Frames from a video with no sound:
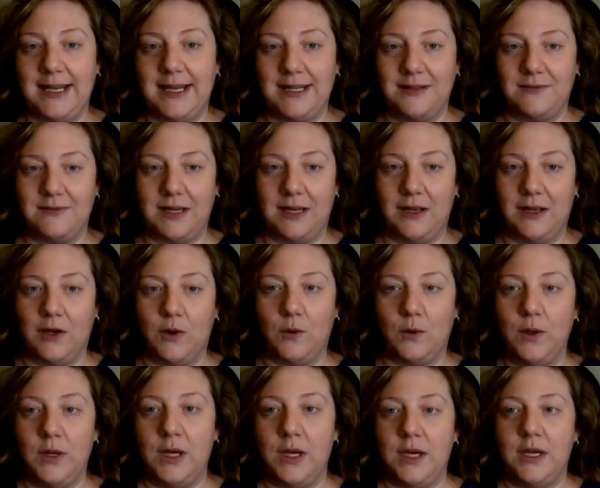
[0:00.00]
end of the
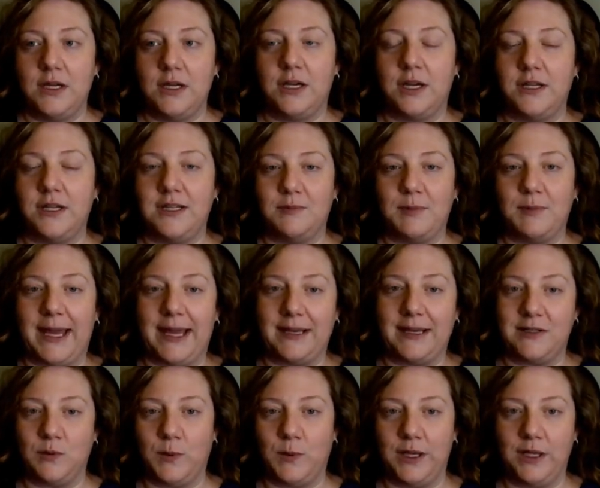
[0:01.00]
video, cut it
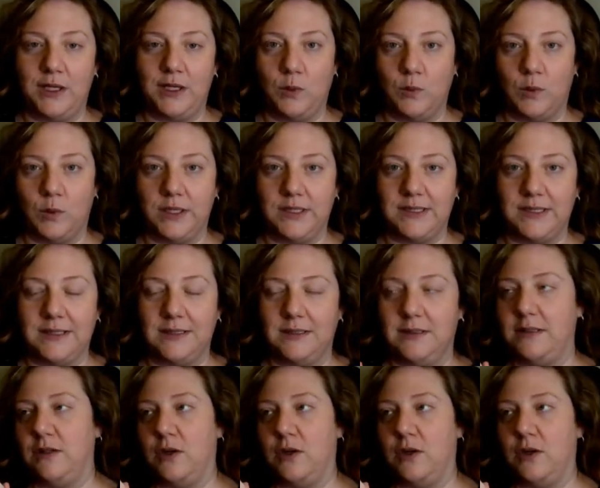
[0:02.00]
back to where you want it.